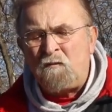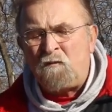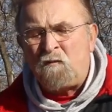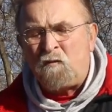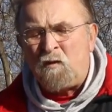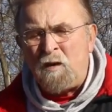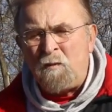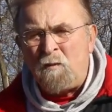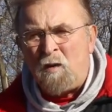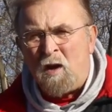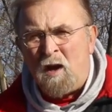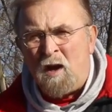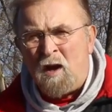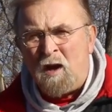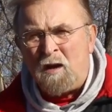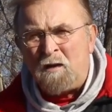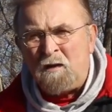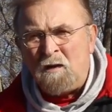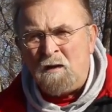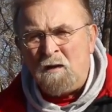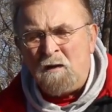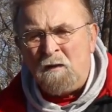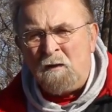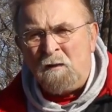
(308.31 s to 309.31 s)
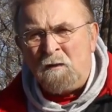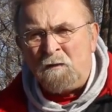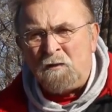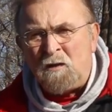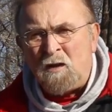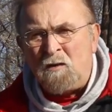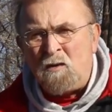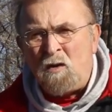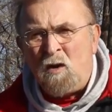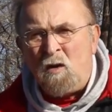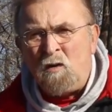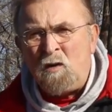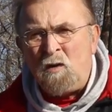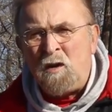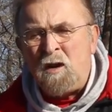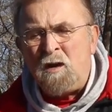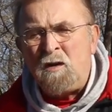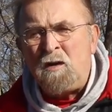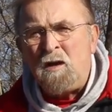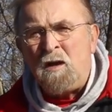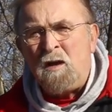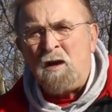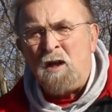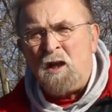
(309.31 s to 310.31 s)
Fremont, the
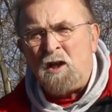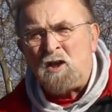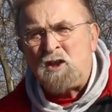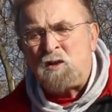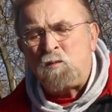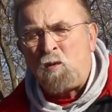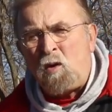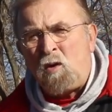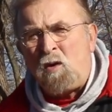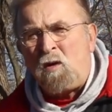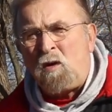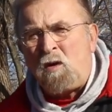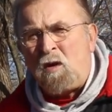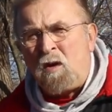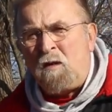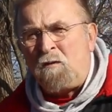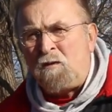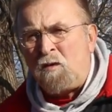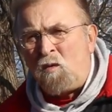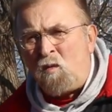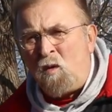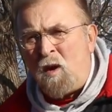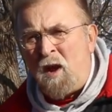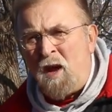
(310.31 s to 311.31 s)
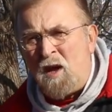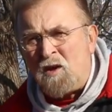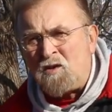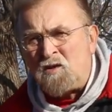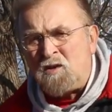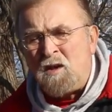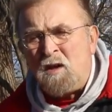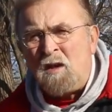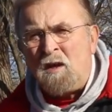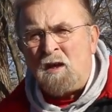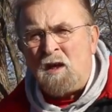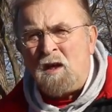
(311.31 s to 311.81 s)
noted explorer of the West